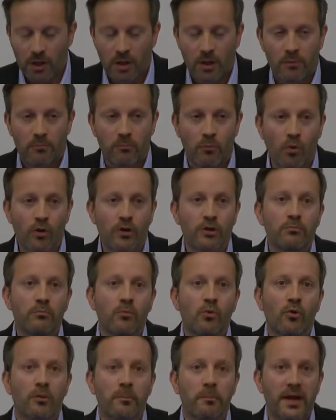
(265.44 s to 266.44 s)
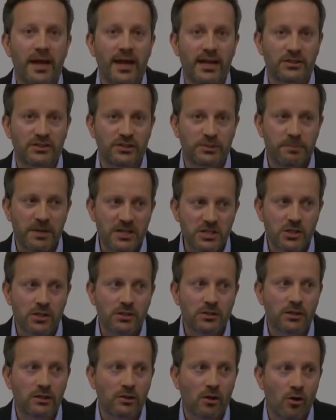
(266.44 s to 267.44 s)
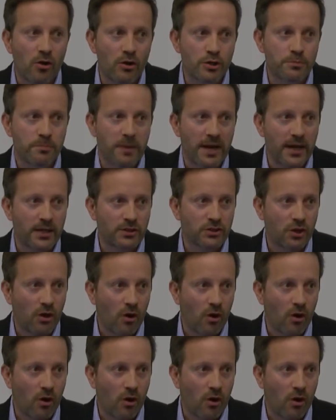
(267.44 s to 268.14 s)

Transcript: More and more banks, especially the large banks,